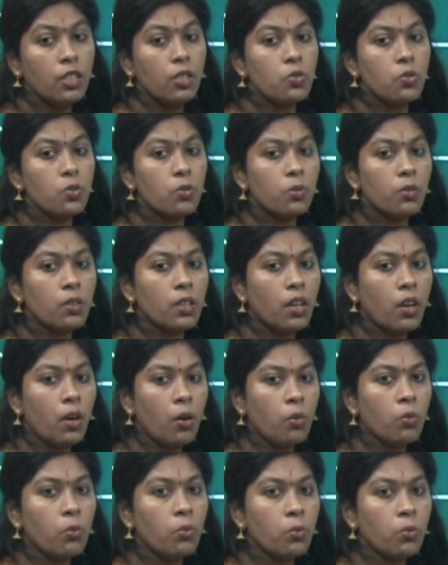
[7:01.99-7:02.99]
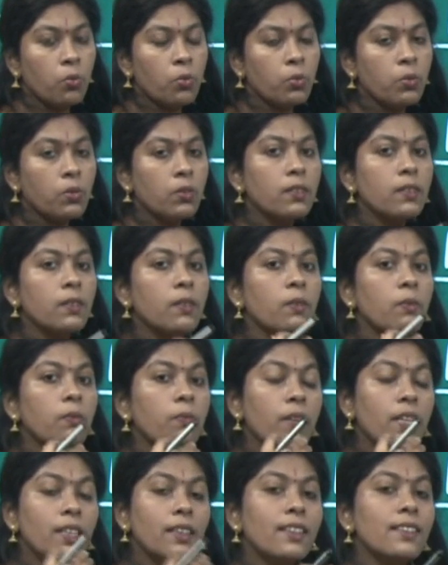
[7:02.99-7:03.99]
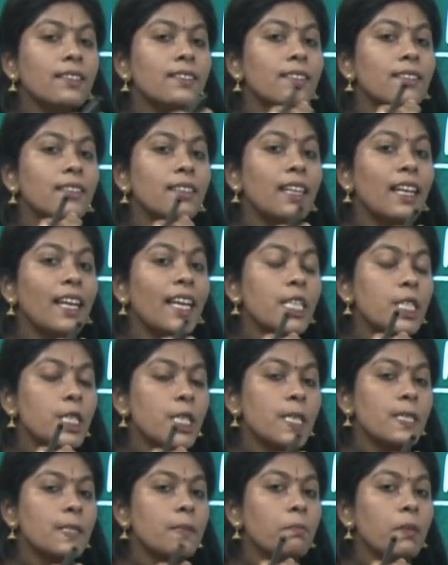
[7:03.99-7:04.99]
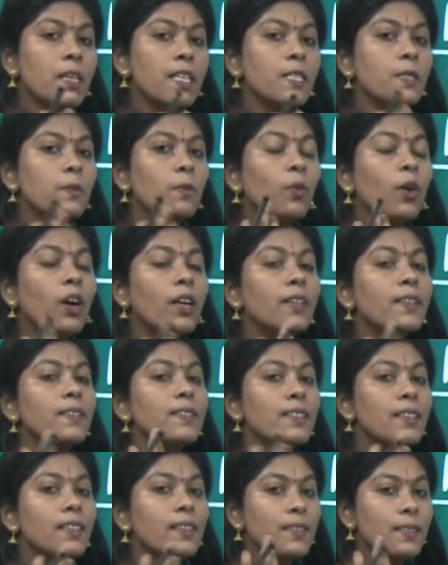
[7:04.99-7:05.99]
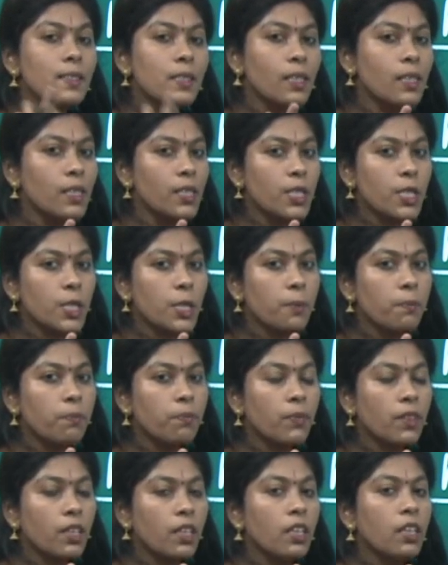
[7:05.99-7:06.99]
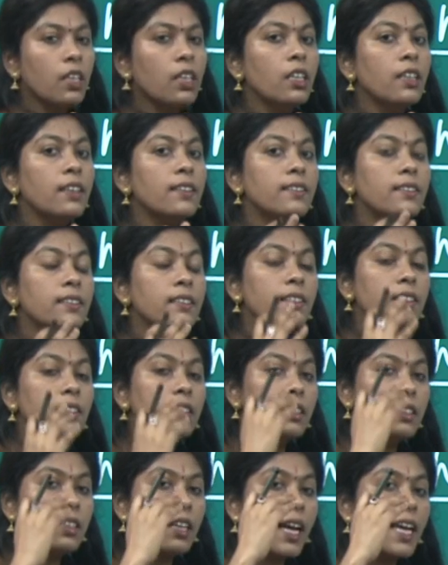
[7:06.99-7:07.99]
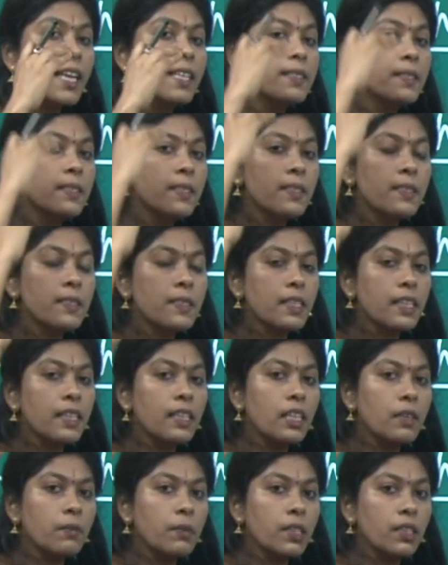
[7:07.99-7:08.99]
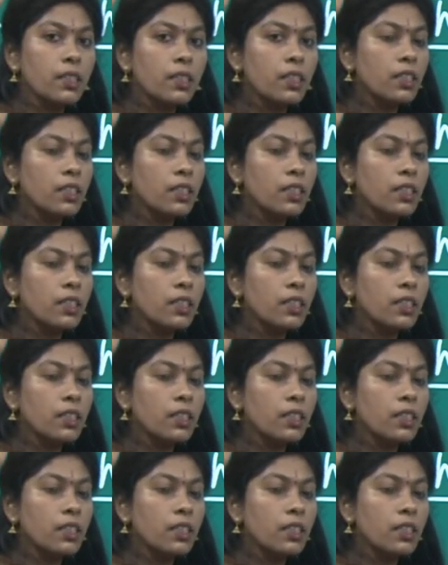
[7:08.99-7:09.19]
So, now when the glacier melts, what is the result? Rise in sea level.